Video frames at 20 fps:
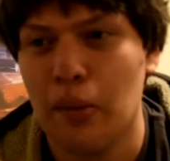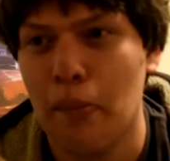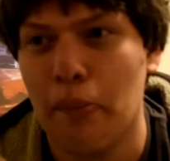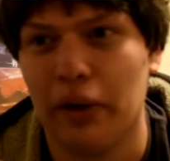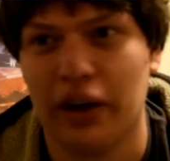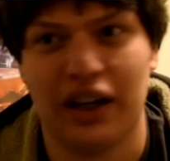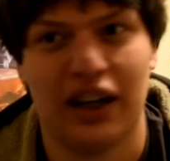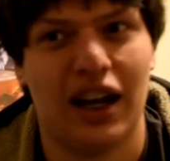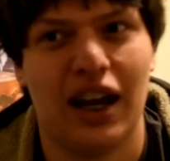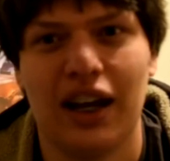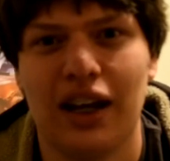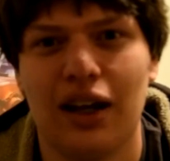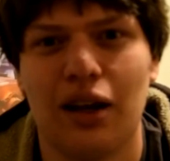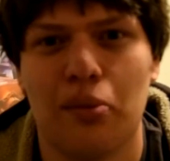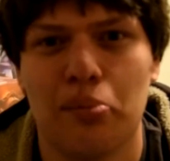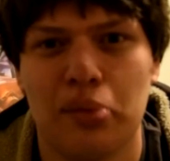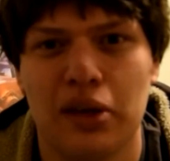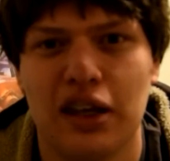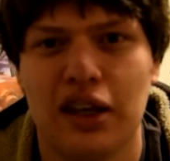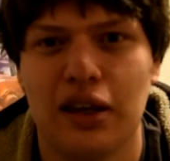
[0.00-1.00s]
but it ended
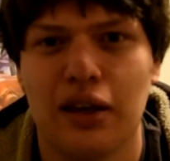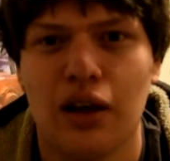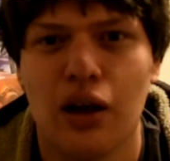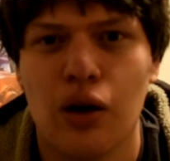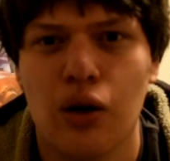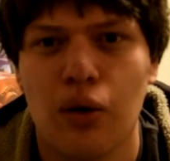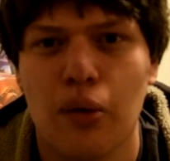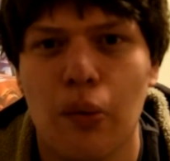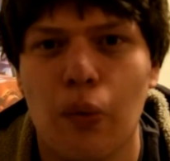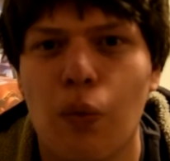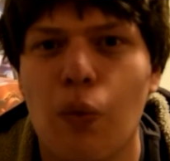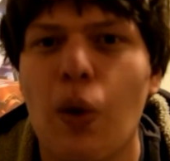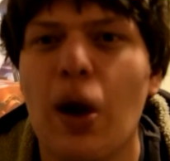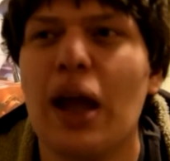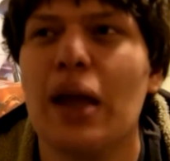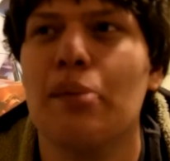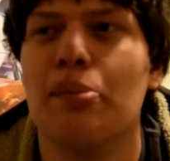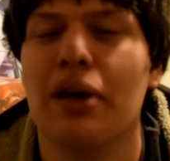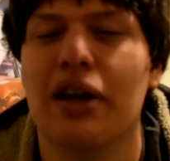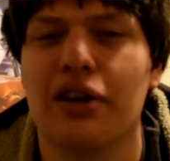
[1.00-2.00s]
up being
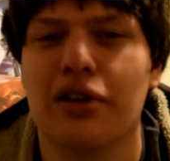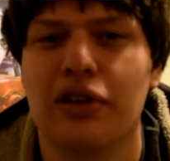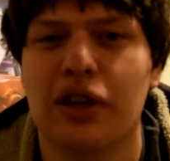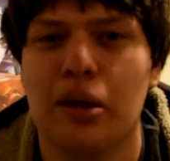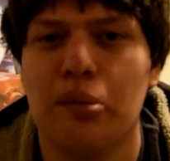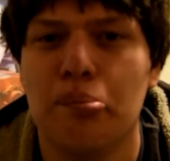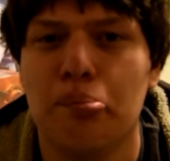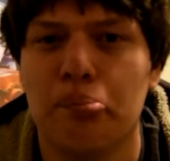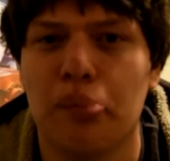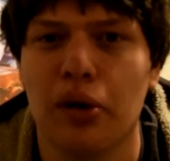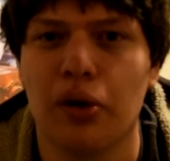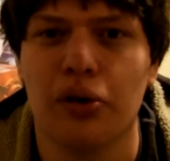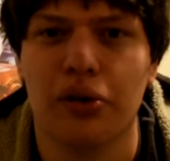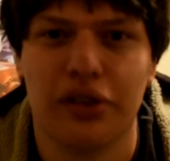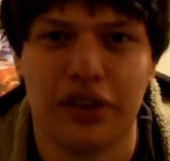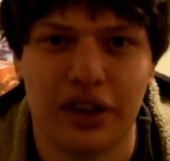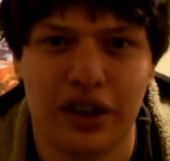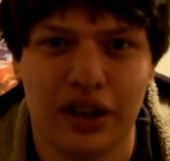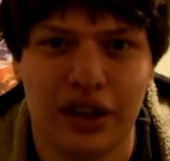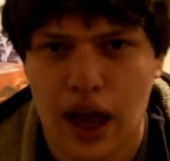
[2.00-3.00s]
way better than
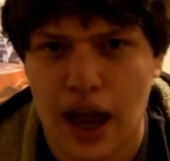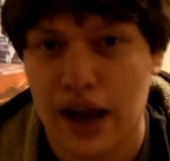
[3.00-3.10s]
both.